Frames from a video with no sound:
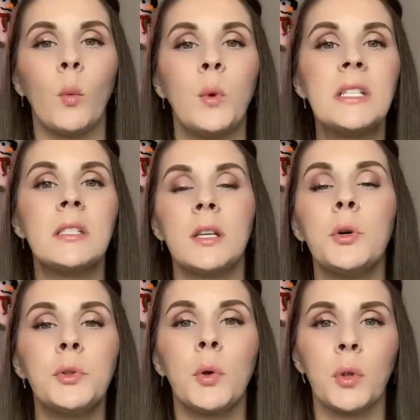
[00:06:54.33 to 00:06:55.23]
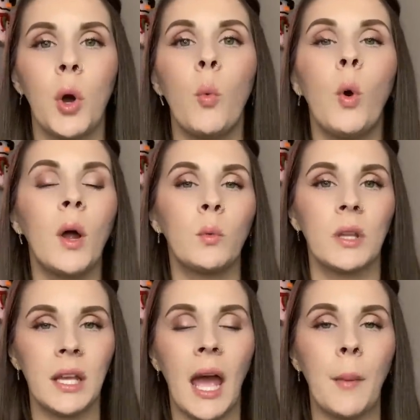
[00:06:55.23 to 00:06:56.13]
we still don't know what
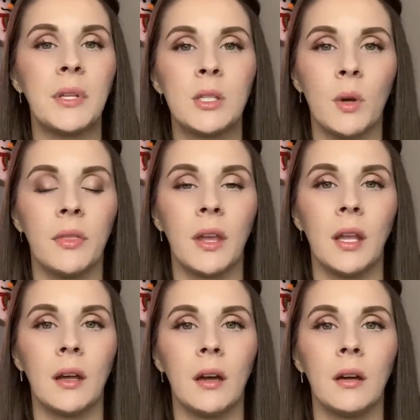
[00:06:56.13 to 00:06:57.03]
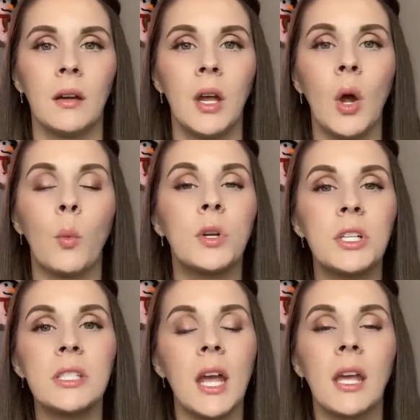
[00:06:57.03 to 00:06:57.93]
really happened to Athena. We're
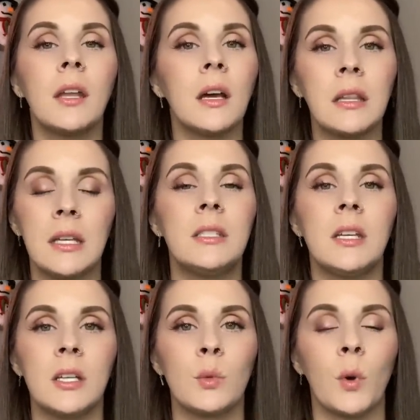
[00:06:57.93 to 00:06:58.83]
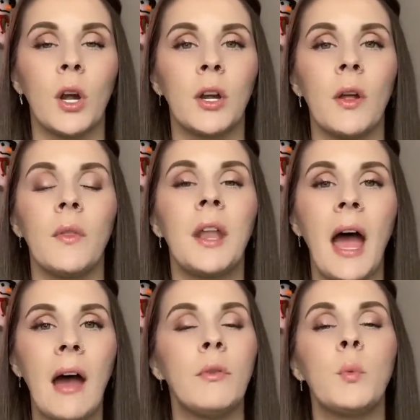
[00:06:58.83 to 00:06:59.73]
just taking Alysia's word that
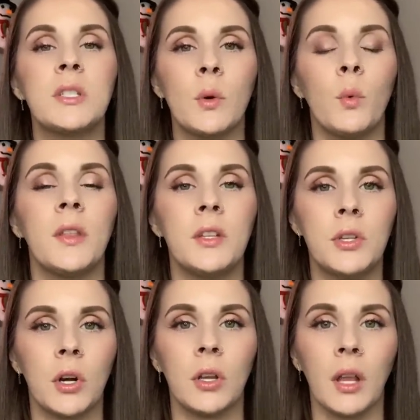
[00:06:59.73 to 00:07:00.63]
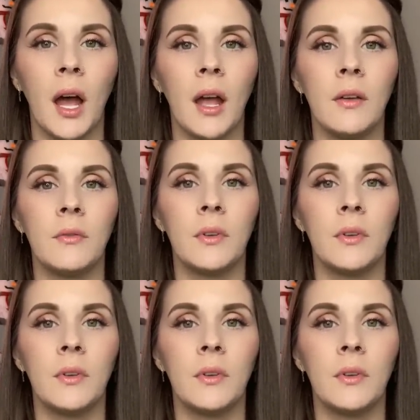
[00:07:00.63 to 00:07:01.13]
Ivon was the one that took her life.